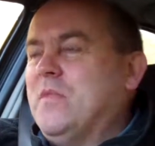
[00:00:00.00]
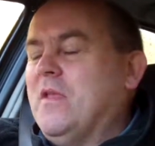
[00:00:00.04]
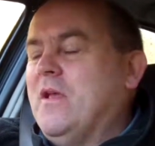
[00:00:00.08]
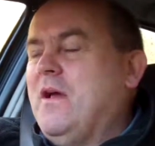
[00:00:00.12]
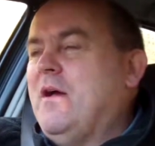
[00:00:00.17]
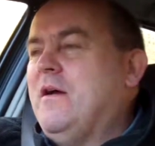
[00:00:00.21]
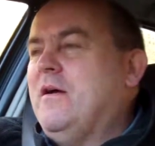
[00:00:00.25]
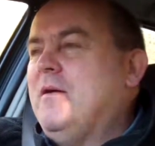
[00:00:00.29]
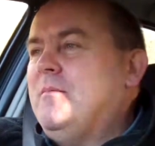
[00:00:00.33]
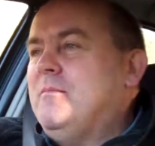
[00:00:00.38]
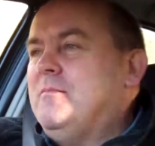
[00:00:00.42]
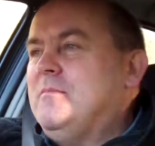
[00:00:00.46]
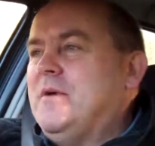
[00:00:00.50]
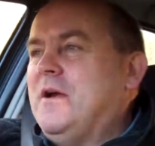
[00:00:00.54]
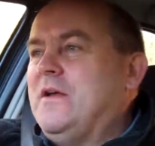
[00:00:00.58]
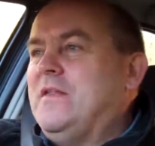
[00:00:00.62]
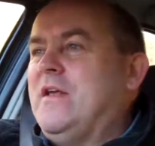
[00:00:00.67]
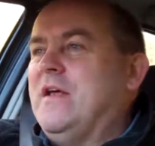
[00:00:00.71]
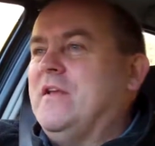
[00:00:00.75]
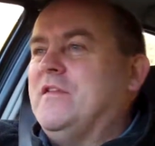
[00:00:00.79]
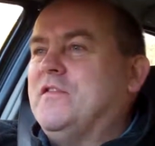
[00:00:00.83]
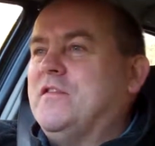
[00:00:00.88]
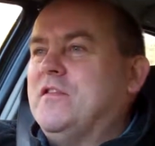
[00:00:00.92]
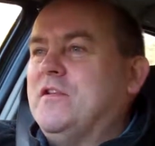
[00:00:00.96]
And
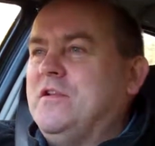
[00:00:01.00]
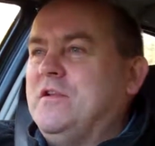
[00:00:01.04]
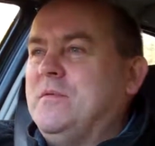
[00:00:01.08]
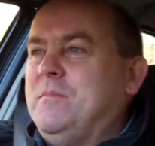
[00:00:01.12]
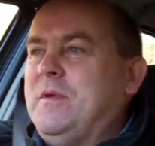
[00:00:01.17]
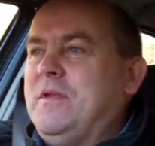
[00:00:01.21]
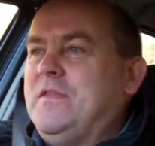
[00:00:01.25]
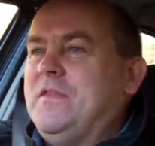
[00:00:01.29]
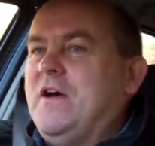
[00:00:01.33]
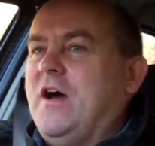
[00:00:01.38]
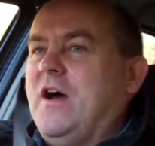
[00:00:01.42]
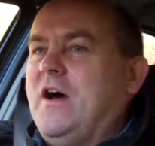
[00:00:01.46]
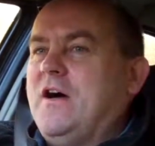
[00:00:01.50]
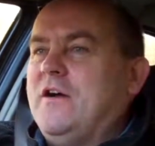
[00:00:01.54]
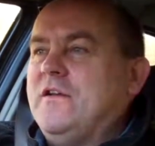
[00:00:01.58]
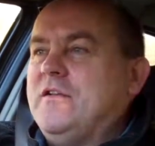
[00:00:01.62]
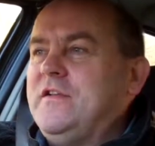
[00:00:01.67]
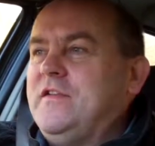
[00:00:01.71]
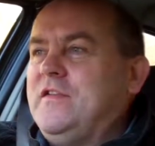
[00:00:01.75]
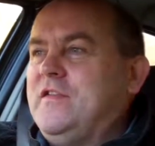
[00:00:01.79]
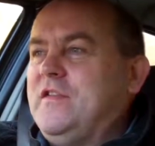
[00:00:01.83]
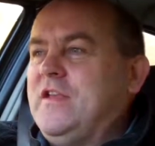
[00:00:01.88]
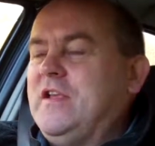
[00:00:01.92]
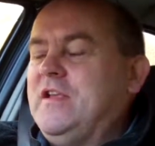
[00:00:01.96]
that's going to be the
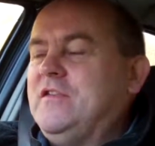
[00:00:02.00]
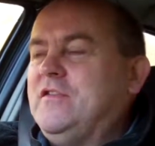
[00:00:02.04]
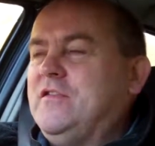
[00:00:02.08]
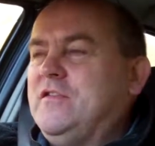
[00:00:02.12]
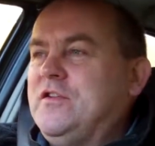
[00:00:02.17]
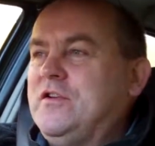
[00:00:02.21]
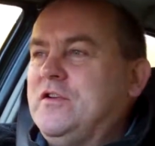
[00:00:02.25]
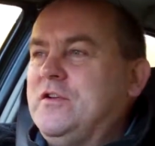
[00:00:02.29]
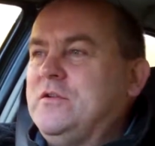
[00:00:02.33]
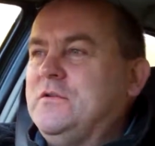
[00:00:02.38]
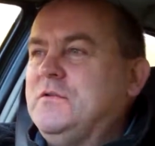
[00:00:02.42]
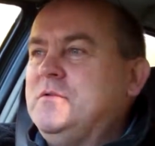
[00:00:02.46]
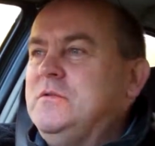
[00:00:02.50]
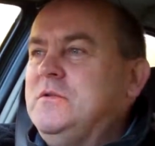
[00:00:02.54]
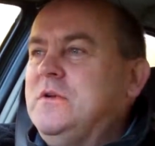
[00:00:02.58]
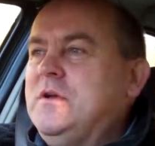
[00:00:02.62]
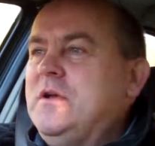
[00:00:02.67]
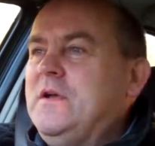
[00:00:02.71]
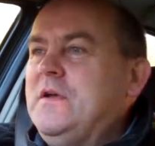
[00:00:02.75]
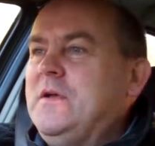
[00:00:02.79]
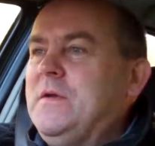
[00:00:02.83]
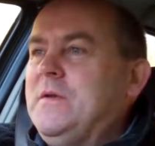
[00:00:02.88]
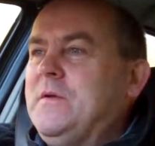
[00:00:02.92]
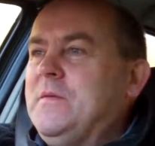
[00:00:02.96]
hardest thing to do,
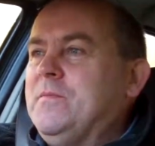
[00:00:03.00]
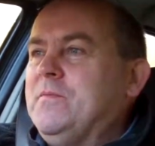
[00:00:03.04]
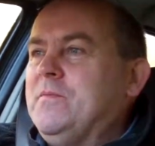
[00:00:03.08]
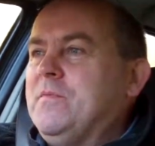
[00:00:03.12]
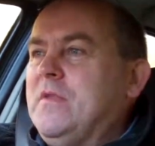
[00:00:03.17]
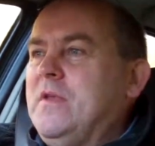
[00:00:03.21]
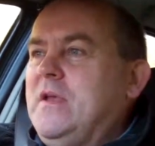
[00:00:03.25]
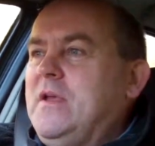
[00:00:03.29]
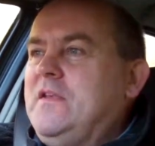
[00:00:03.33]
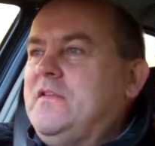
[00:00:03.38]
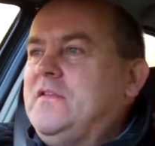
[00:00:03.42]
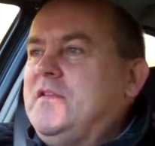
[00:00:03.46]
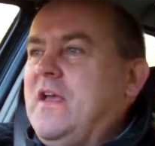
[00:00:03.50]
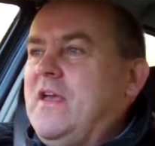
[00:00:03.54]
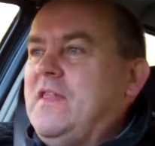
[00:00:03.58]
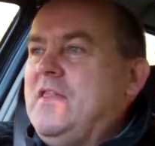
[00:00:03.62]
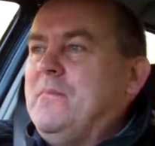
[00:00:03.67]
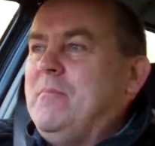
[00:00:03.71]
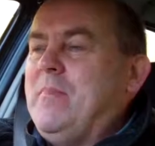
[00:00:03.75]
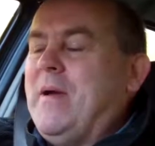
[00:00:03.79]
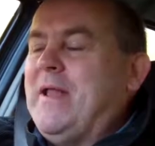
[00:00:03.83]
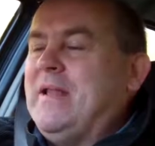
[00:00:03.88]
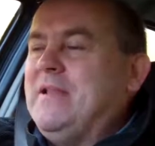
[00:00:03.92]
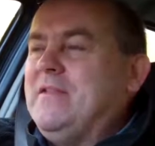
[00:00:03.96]
is get
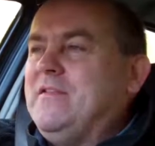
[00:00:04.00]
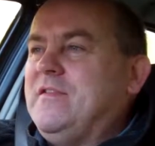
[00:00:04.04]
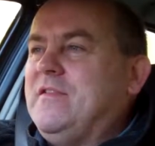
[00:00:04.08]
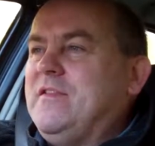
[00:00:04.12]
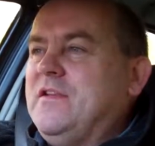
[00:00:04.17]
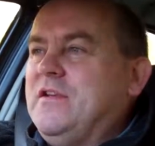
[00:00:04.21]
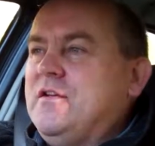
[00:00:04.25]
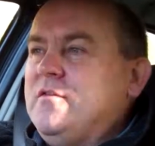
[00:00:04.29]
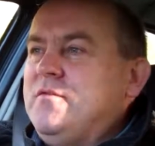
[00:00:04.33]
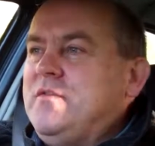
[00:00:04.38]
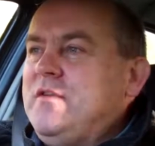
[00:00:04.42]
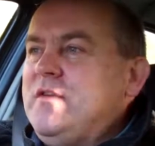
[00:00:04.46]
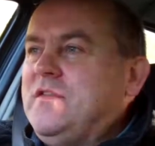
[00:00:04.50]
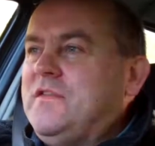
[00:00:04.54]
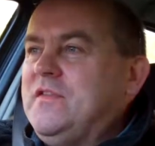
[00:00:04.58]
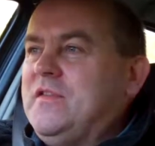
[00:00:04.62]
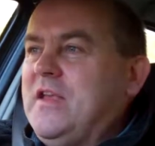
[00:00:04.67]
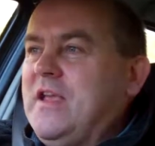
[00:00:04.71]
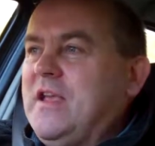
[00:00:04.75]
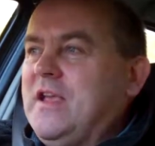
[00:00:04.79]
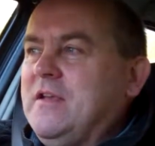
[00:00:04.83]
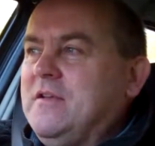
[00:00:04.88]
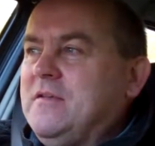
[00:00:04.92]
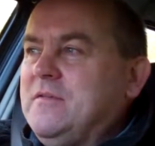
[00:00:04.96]
the balancing of this
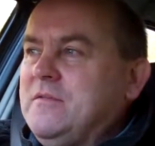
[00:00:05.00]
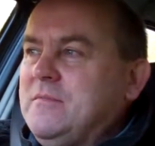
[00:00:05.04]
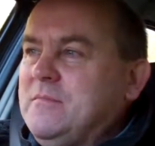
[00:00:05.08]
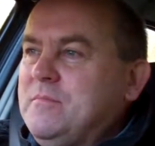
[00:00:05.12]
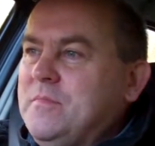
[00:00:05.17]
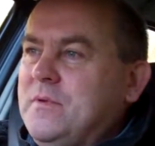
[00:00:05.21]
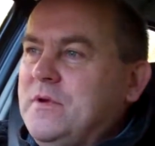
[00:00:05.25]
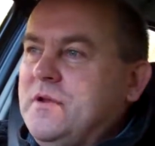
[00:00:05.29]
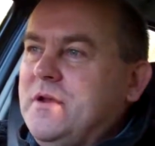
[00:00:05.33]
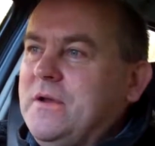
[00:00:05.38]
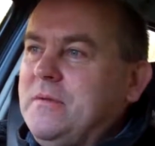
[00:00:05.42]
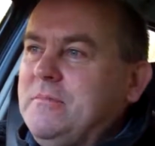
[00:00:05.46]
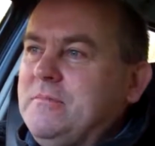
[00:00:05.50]
thing. But